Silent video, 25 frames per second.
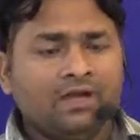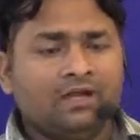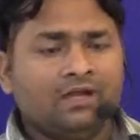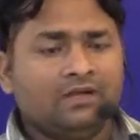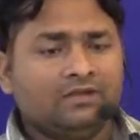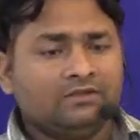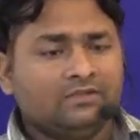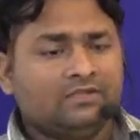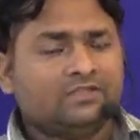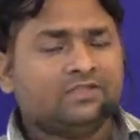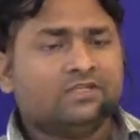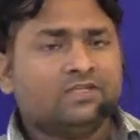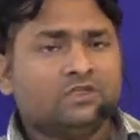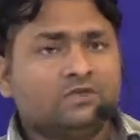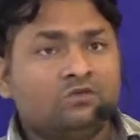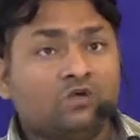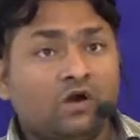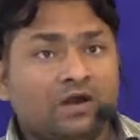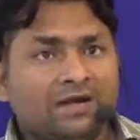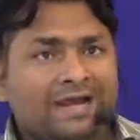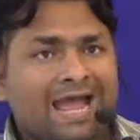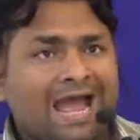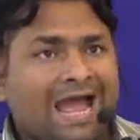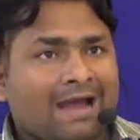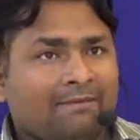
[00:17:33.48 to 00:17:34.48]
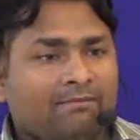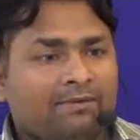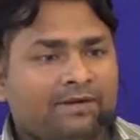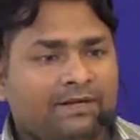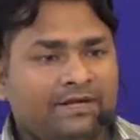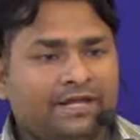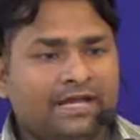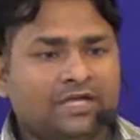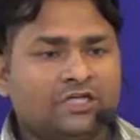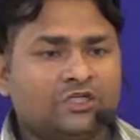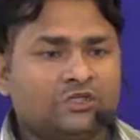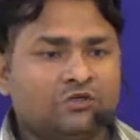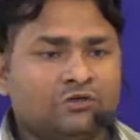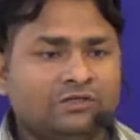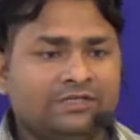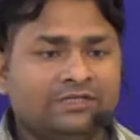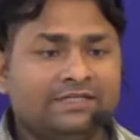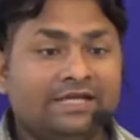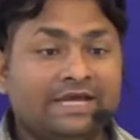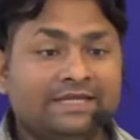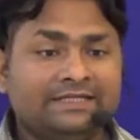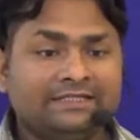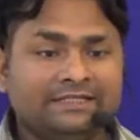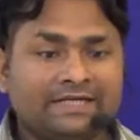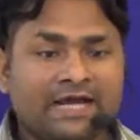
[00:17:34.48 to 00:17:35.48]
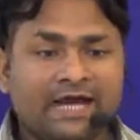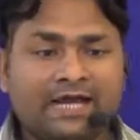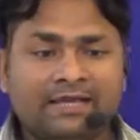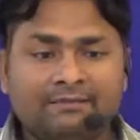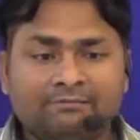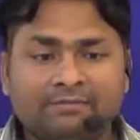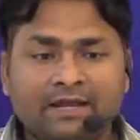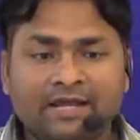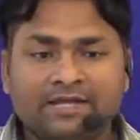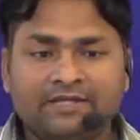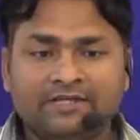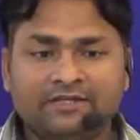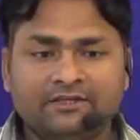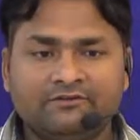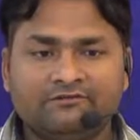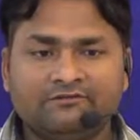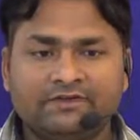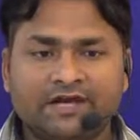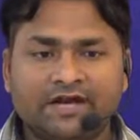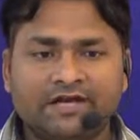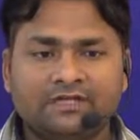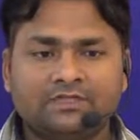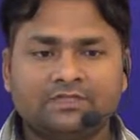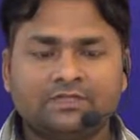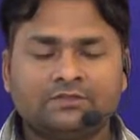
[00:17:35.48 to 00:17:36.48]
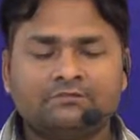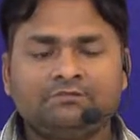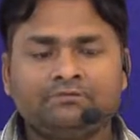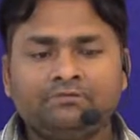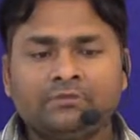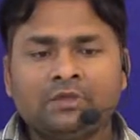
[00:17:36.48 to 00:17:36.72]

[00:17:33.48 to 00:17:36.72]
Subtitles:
this is what happened actually that time, my dear friends.